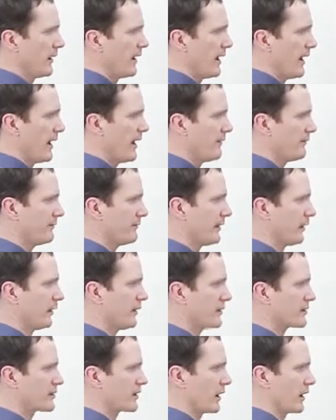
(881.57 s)
have
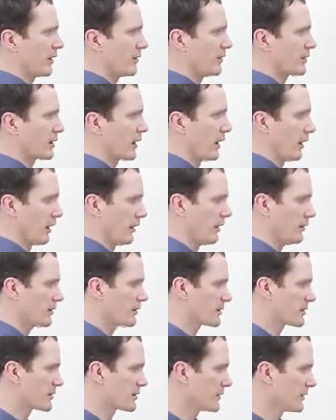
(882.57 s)
various colored
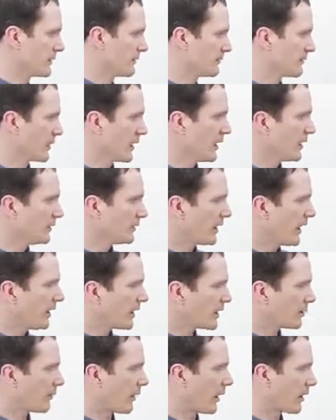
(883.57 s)
cards,
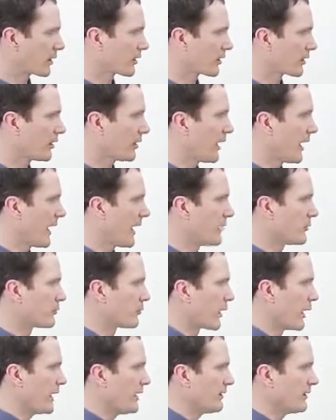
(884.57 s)
take a marker and
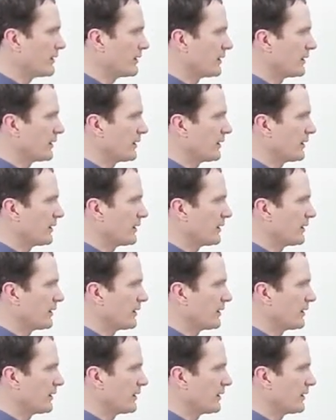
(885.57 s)
write